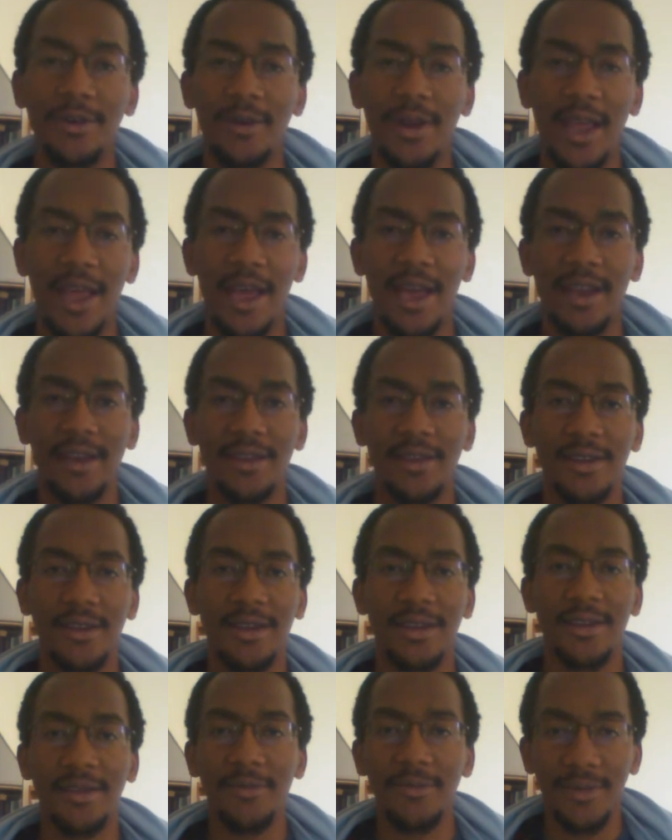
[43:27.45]

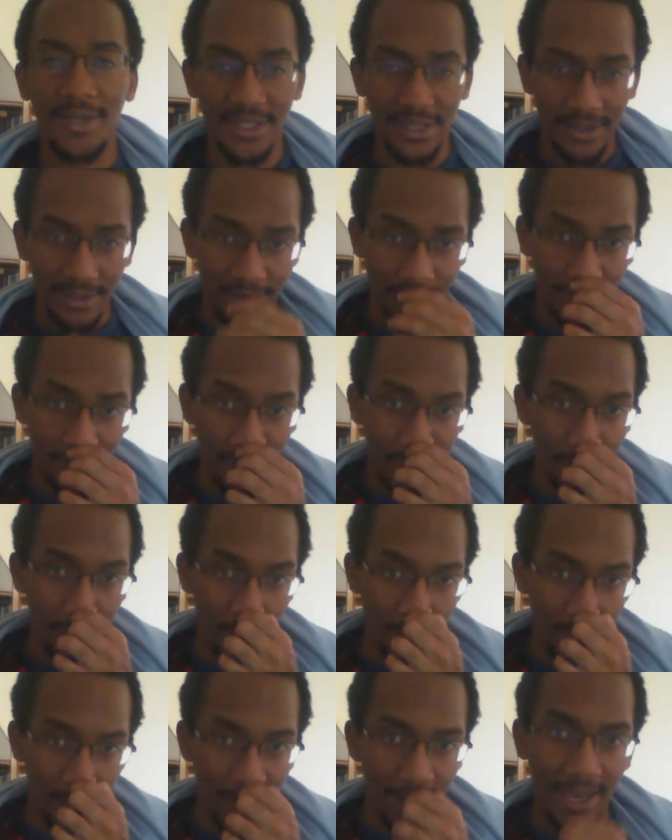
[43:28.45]
Okada was a little bit
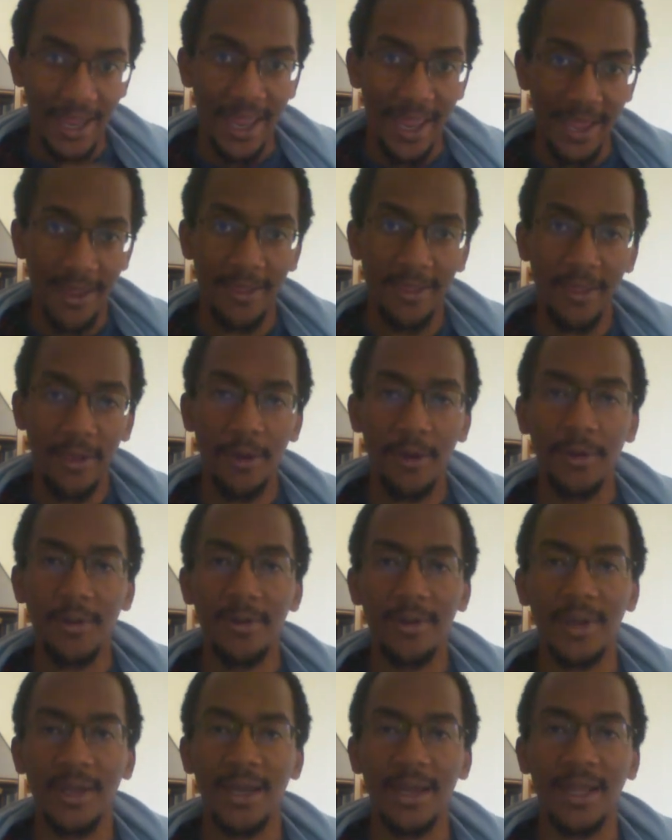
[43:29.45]
more ahead,
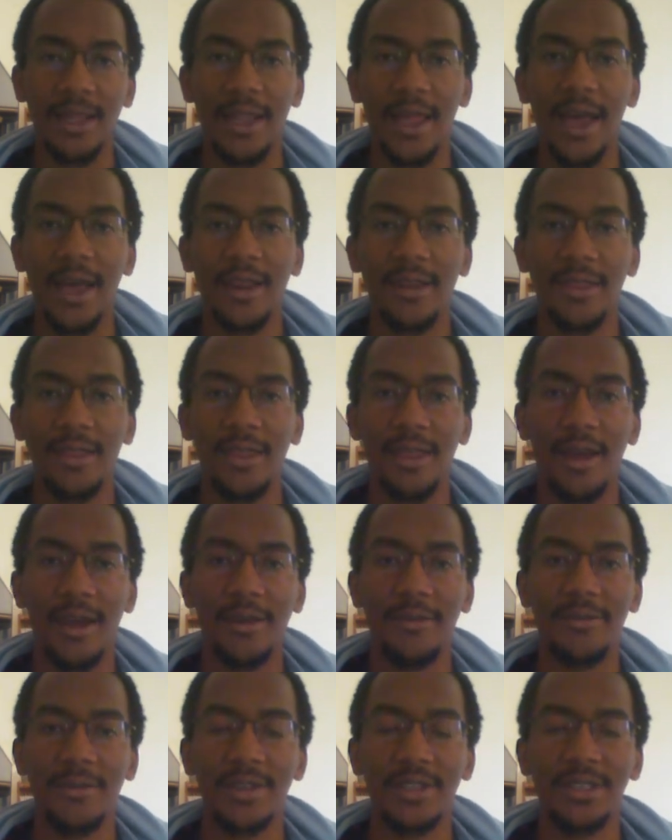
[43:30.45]
though, in a lot of the
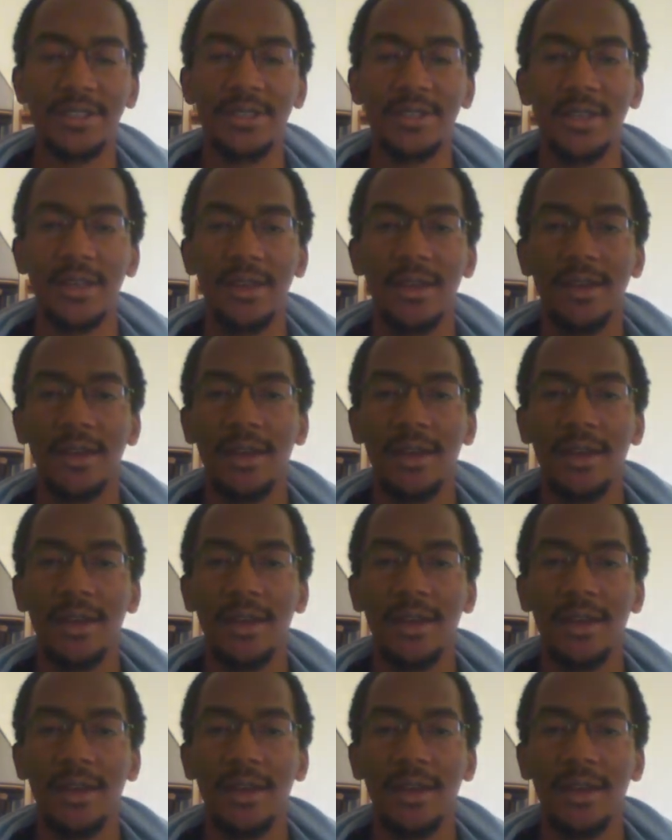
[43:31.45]
offense.